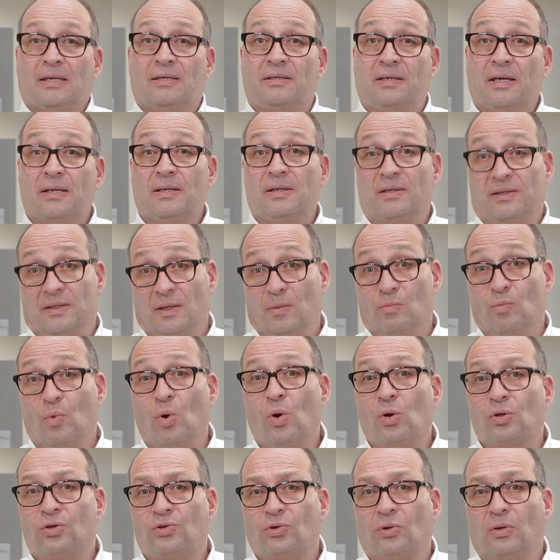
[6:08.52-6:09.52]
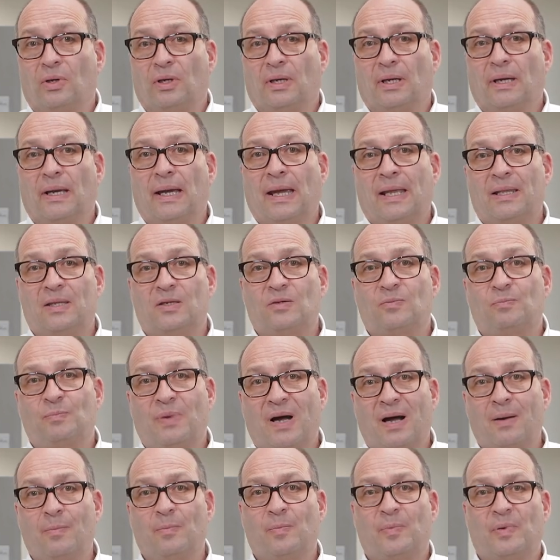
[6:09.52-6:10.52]
Since the motor and
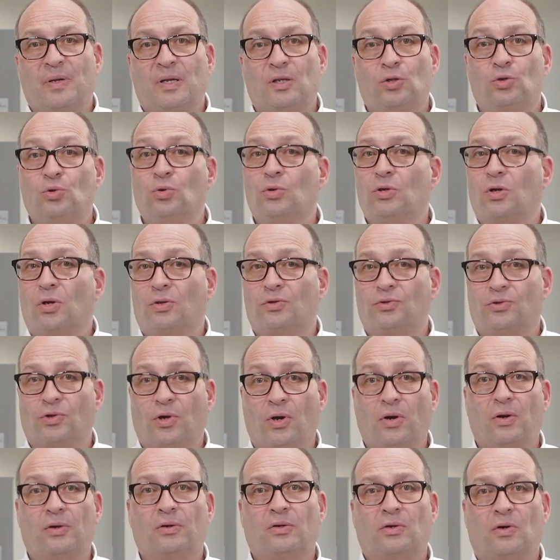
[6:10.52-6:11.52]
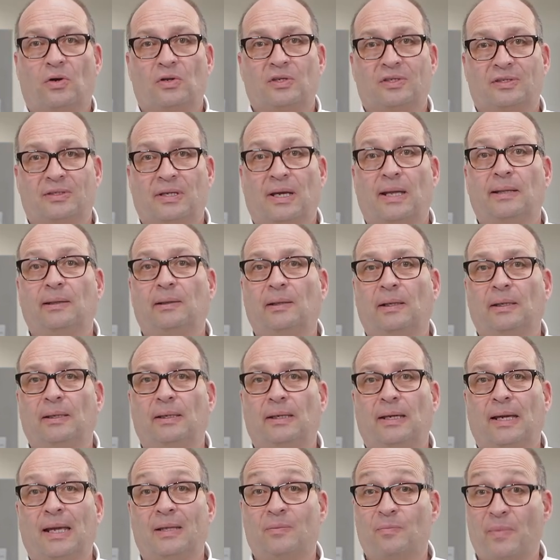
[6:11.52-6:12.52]
pump do not turn
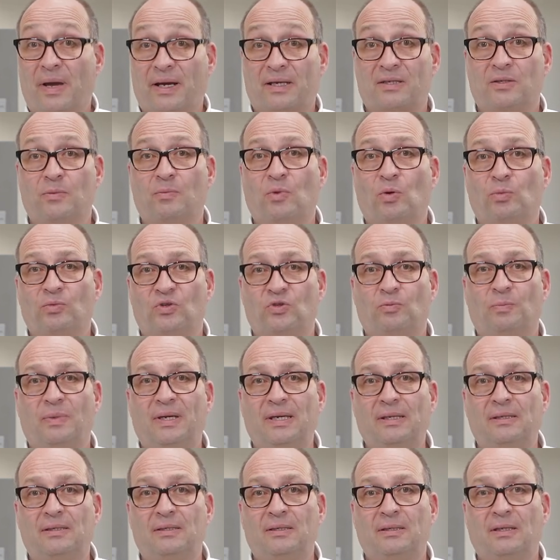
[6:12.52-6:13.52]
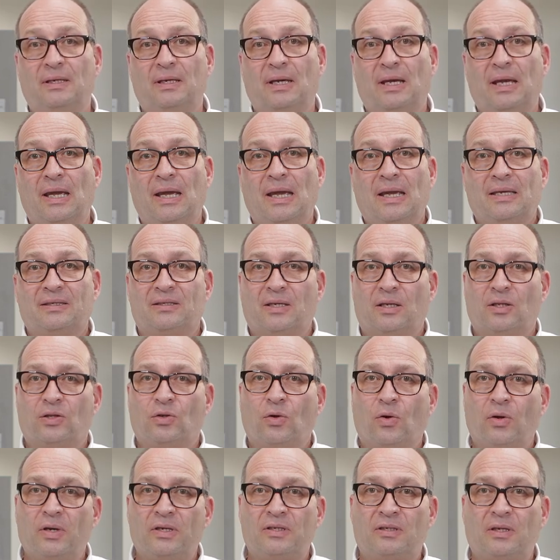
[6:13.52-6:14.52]
constantly at maximum speed, the
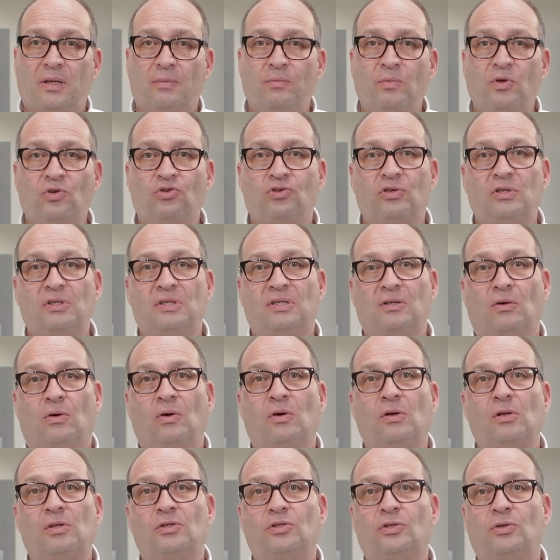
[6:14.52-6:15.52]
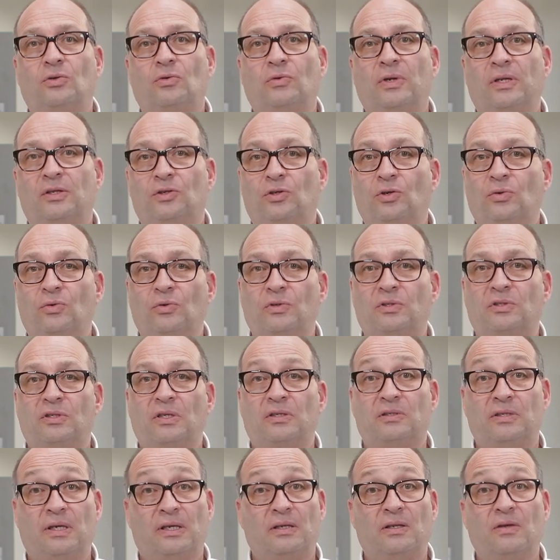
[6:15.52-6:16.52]
noise emissions also reduce
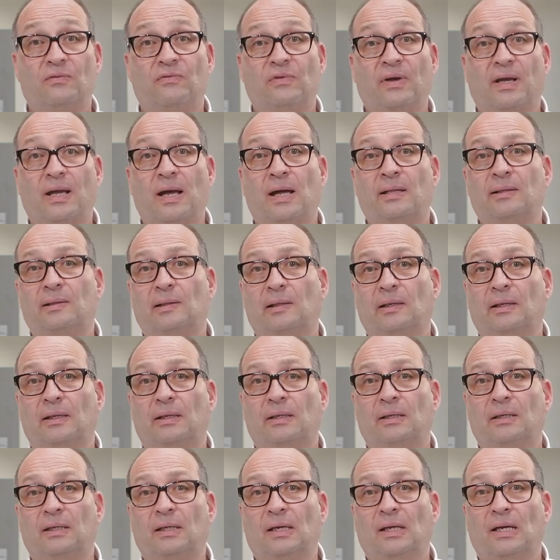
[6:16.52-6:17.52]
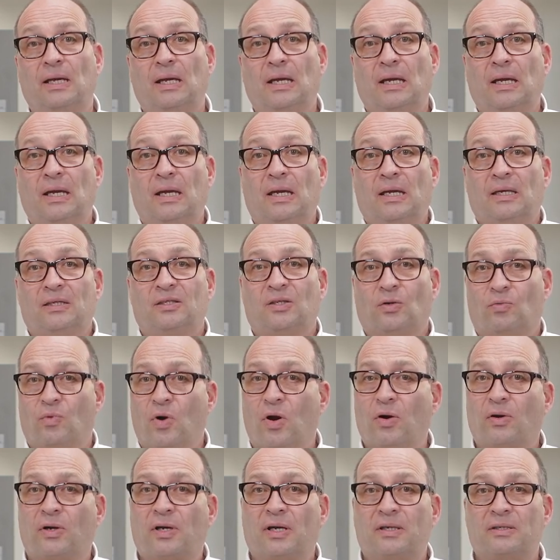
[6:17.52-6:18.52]
significantly. The
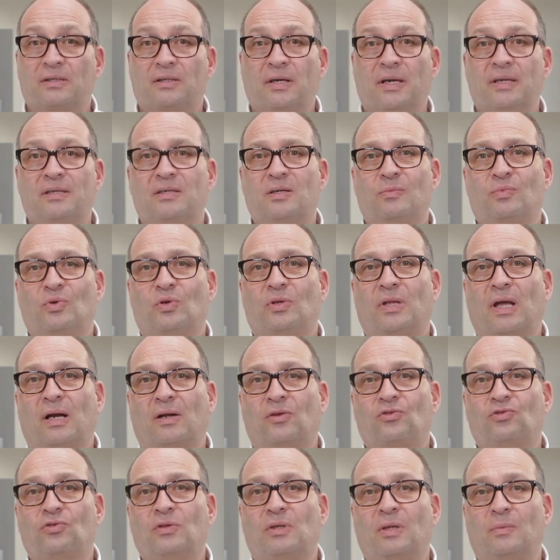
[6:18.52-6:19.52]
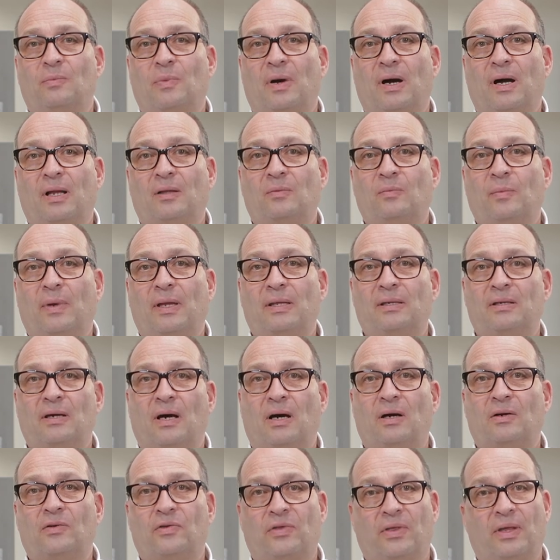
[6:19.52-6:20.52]
workers in the production department
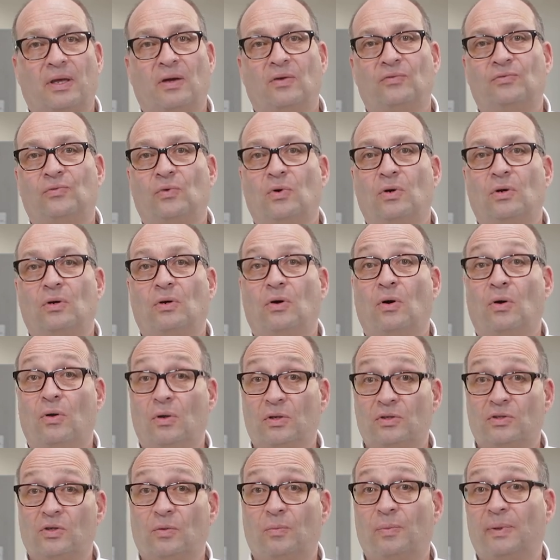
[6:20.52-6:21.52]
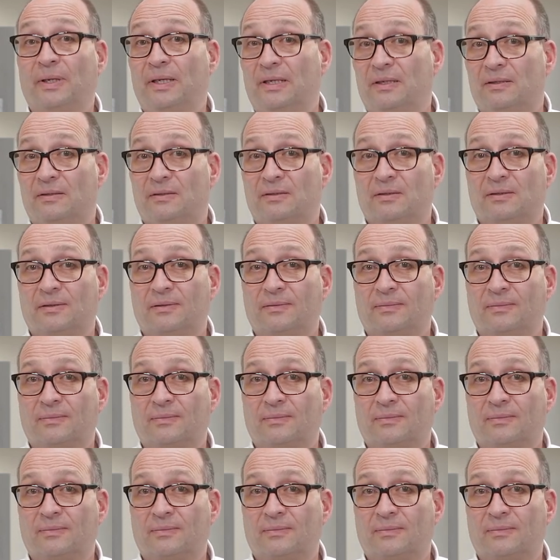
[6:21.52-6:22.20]
are therefore also pleased.